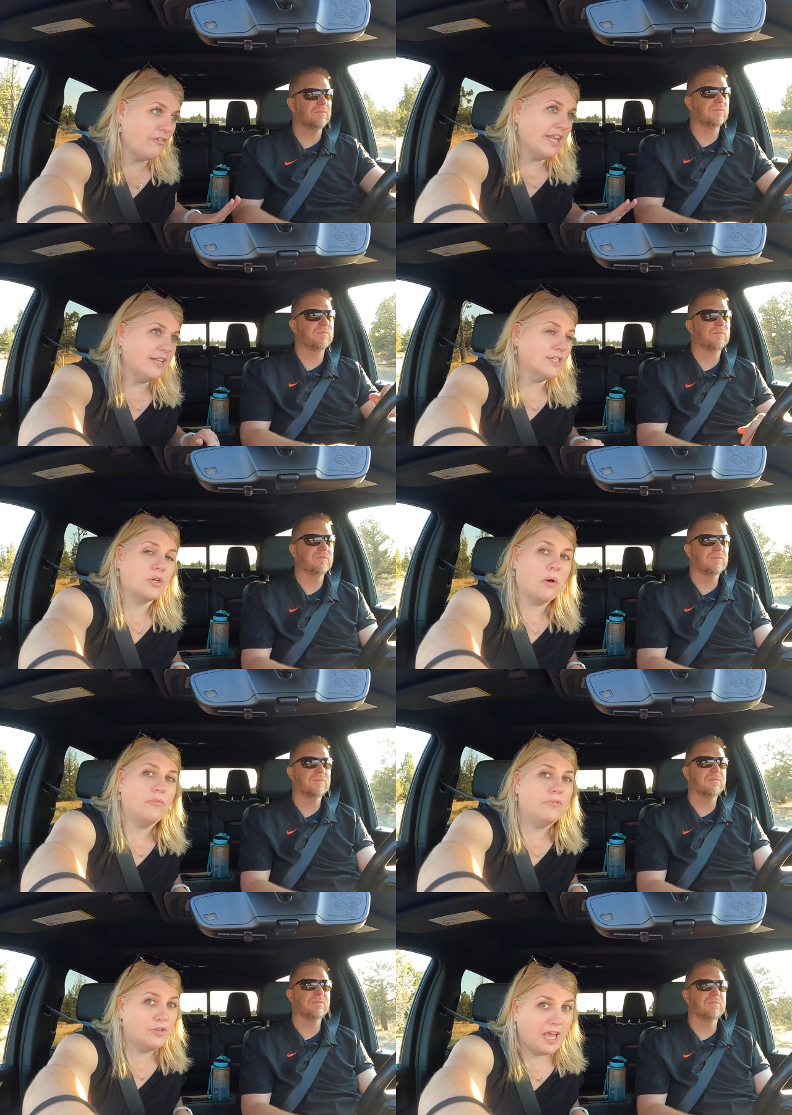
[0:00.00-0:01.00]
Speaker 1: event is
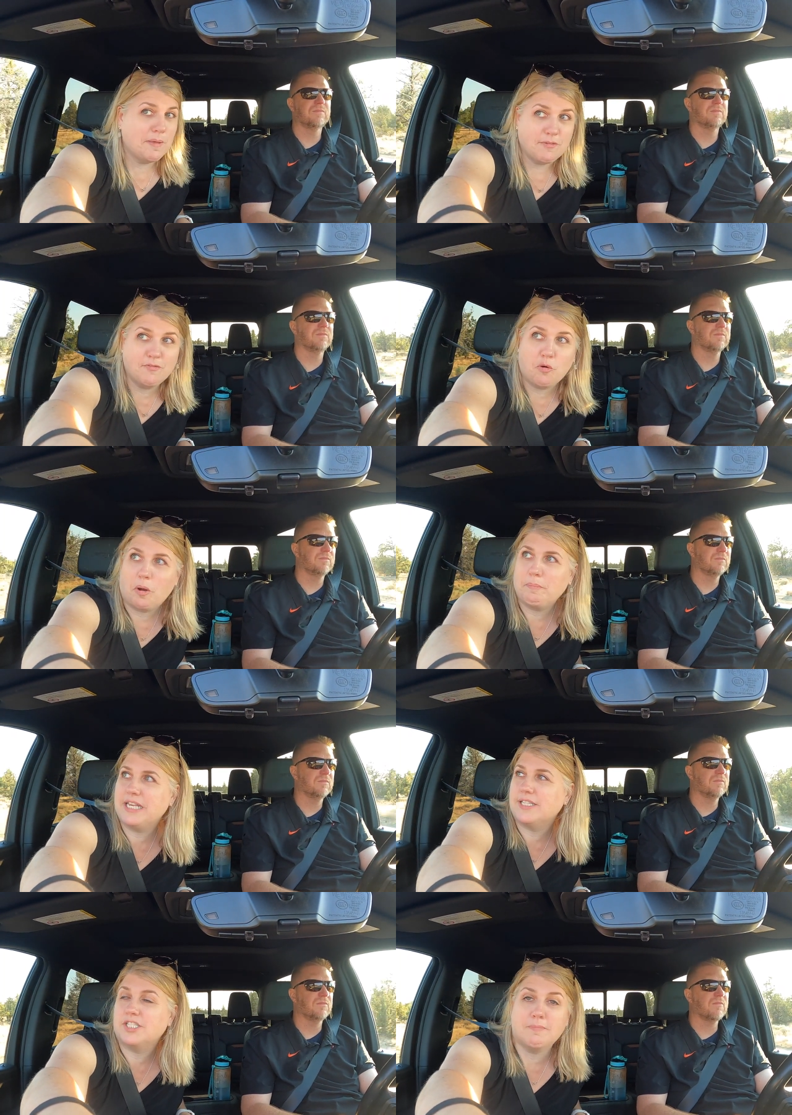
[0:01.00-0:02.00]
called the night before
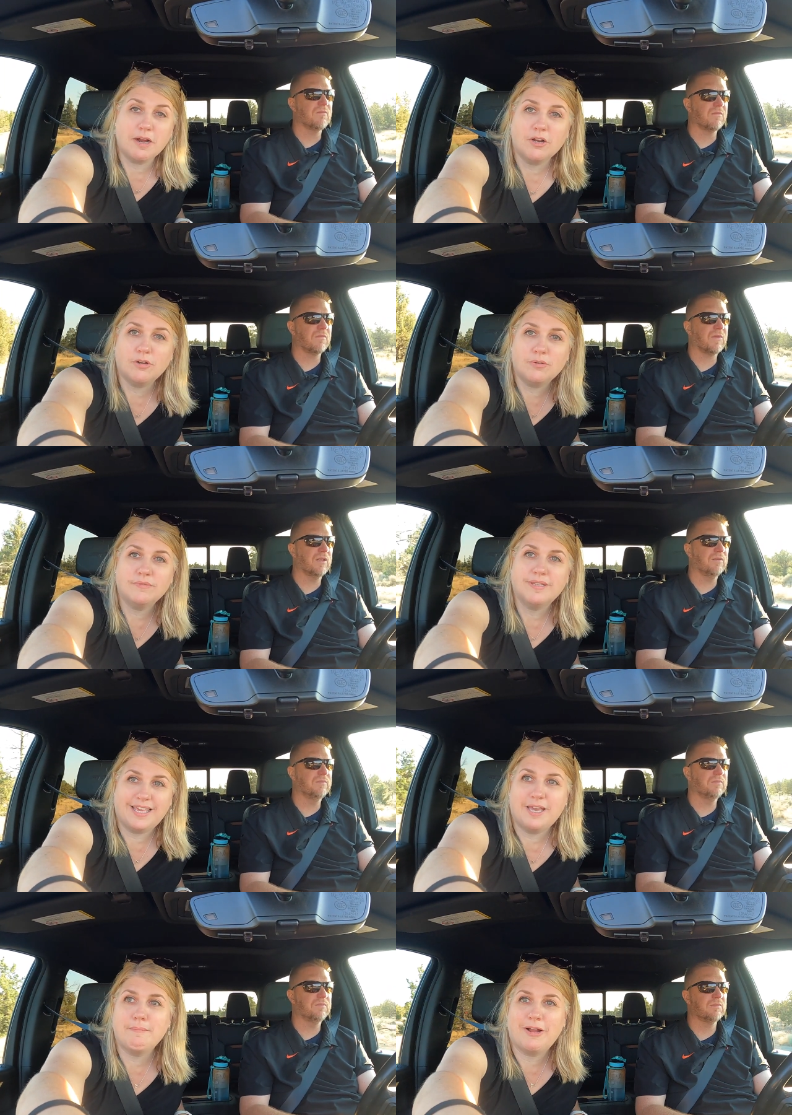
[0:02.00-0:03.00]
because tomorrow
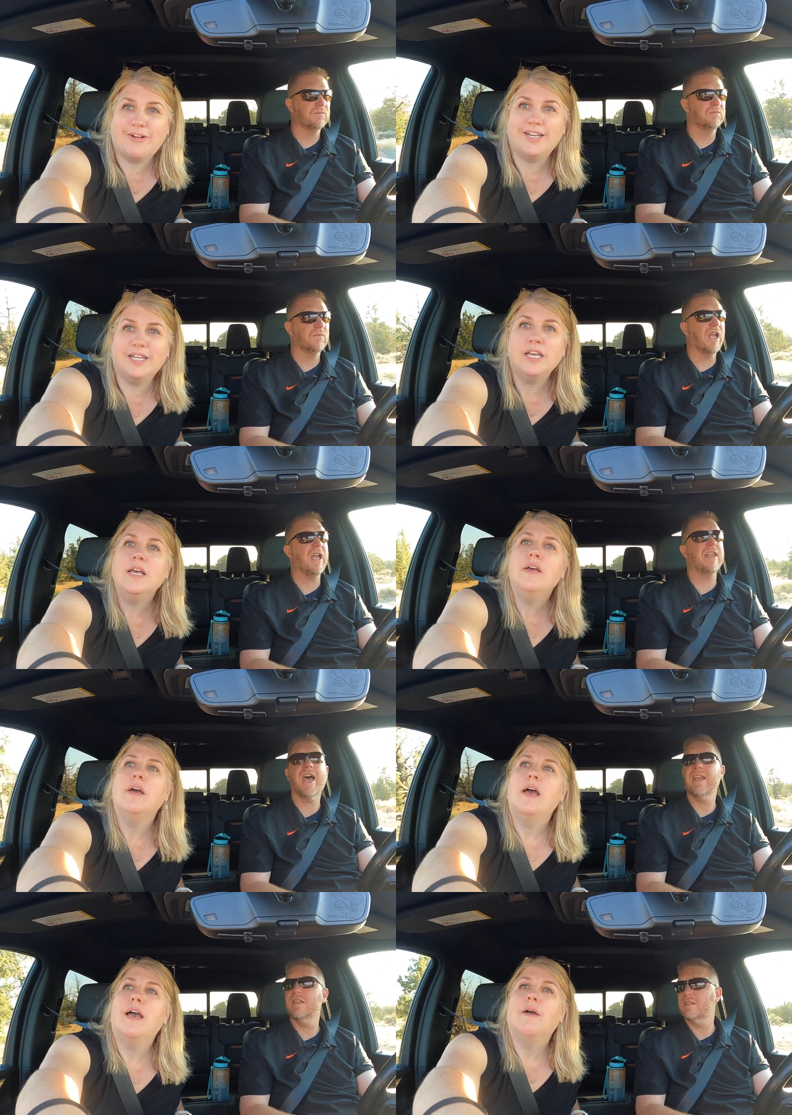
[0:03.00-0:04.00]
they get married. All
Speaker 2: right,
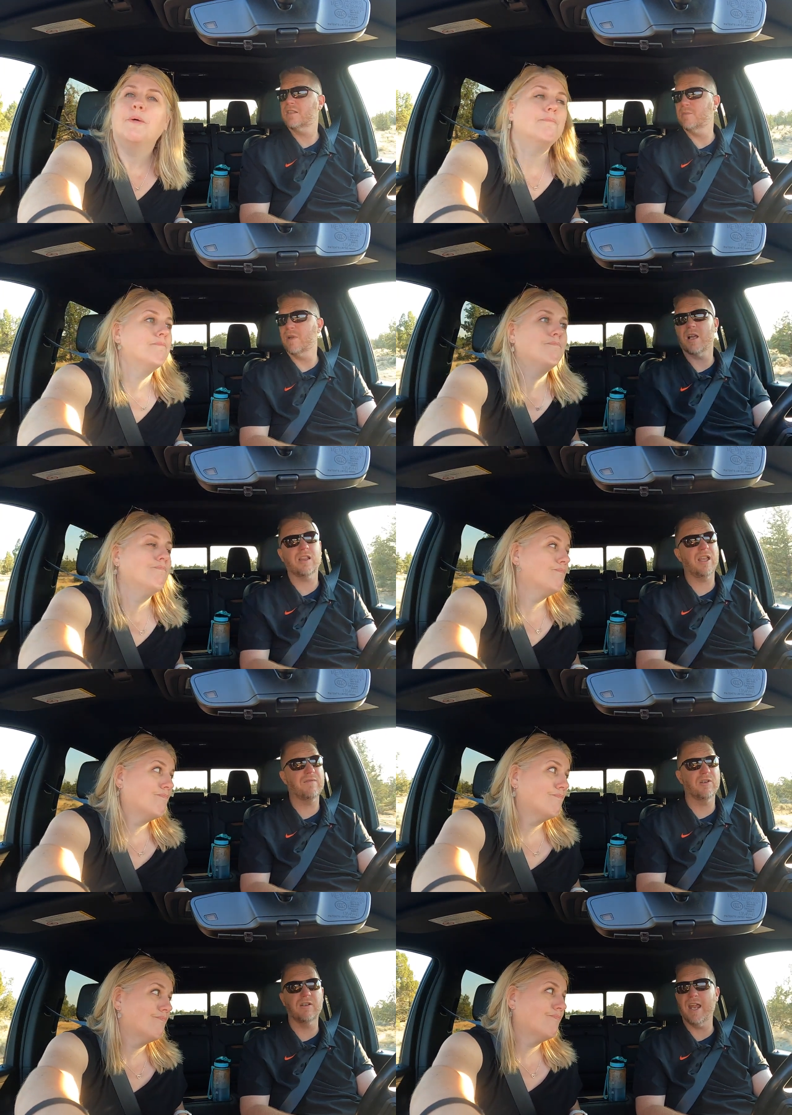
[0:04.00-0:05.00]
that is some
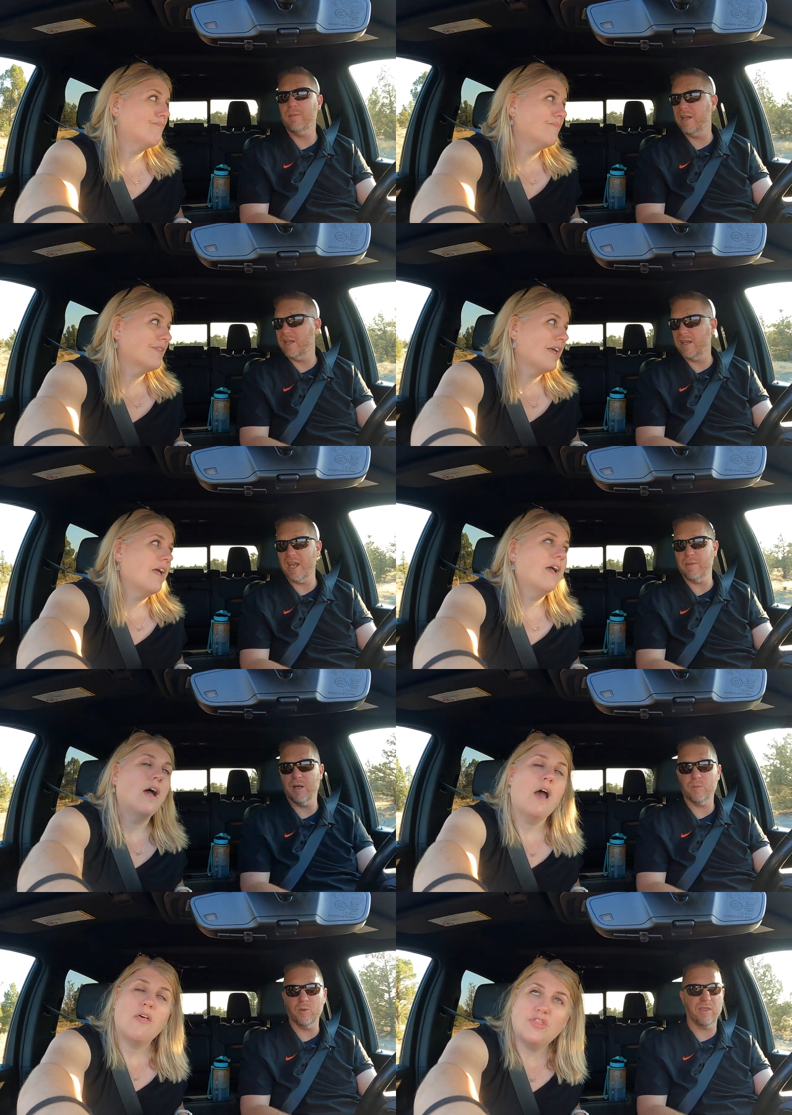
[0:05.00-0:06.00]
clever naming they came
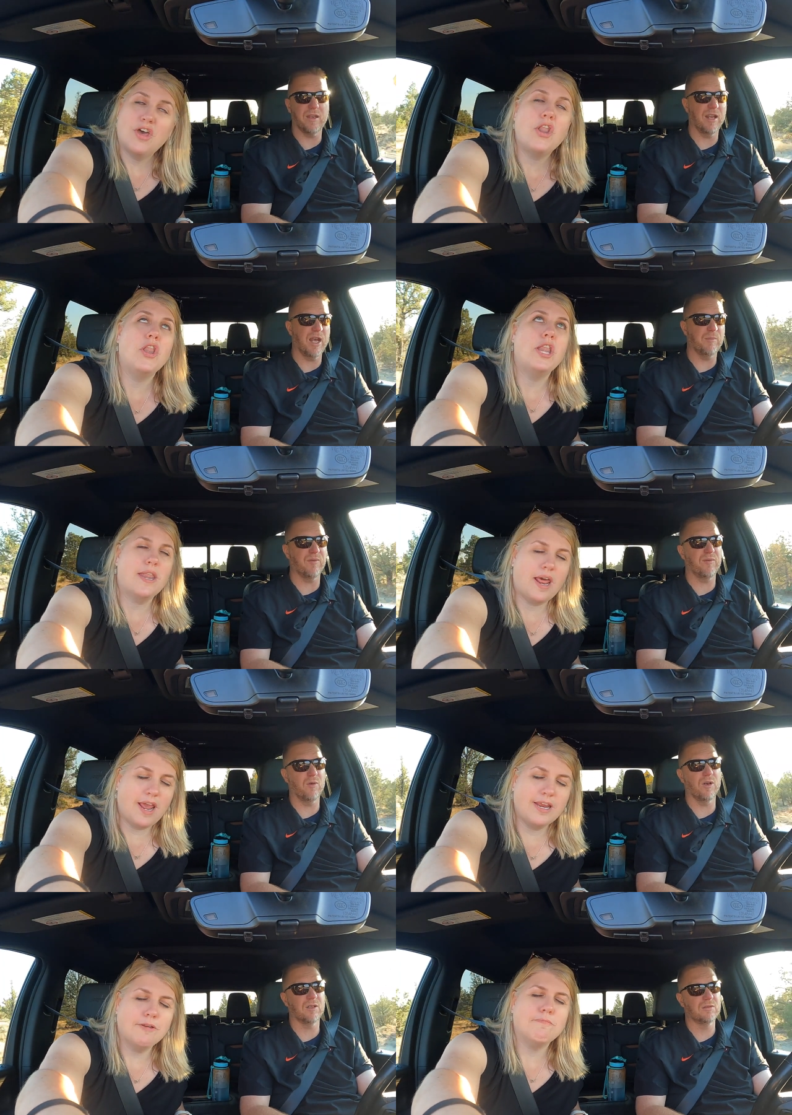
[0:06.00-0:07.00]
up with the, the night before.
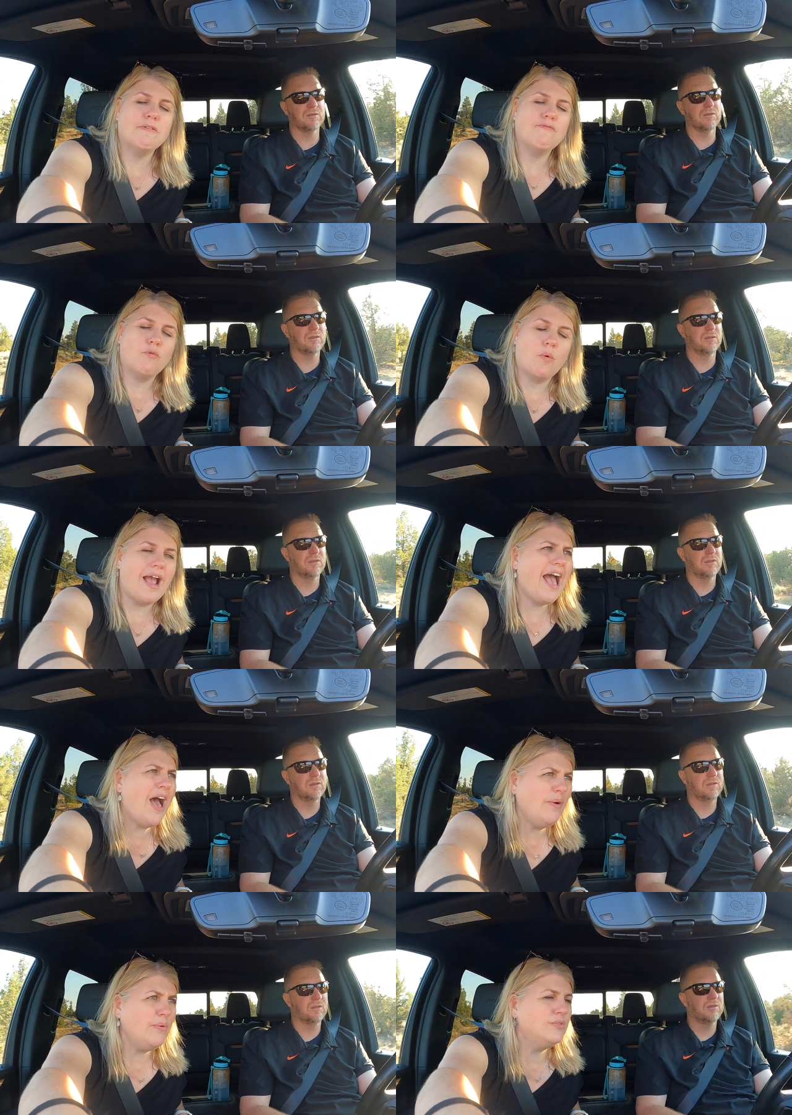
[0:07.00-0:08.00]
Night
Speaker 1: before.
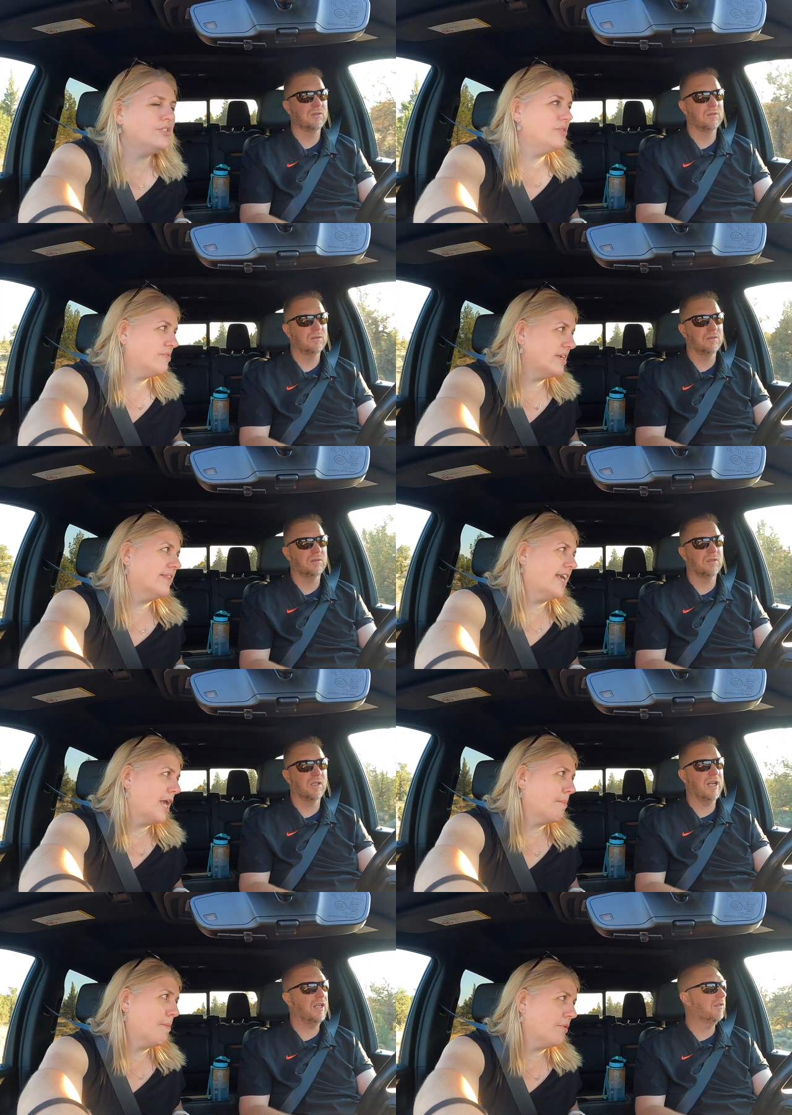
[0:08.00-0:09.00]
How do you think they
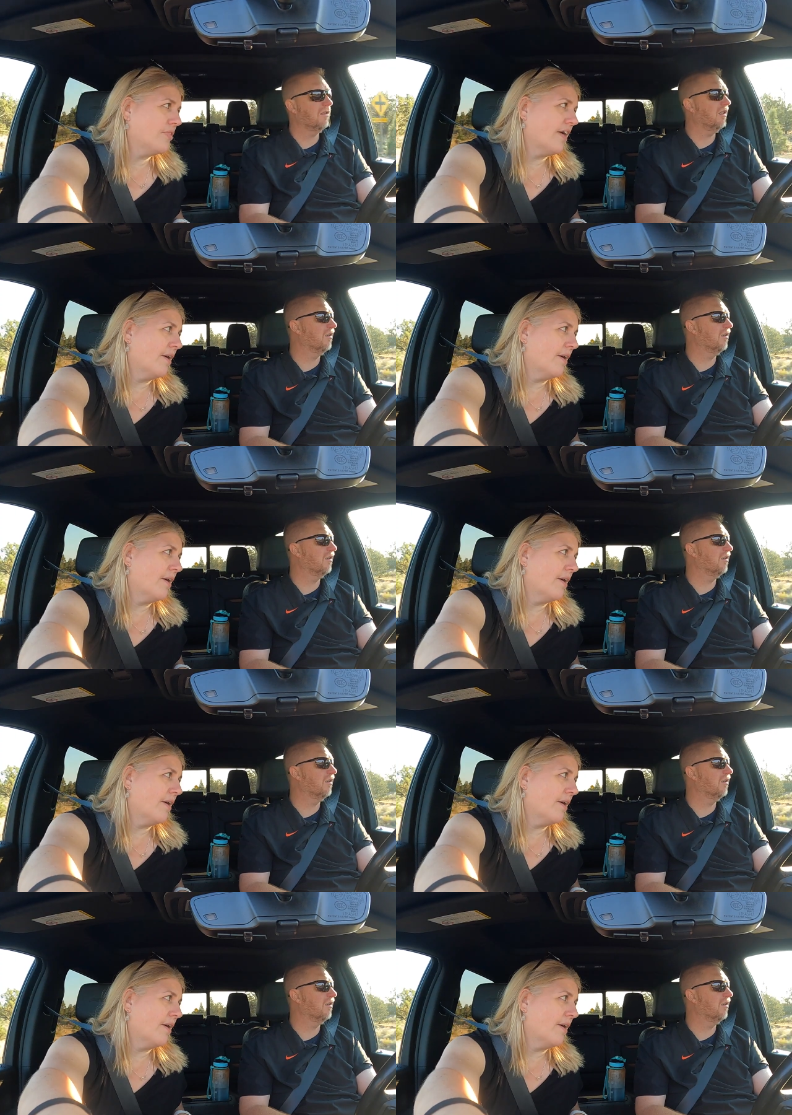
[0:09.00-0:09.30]
came I up with know. that?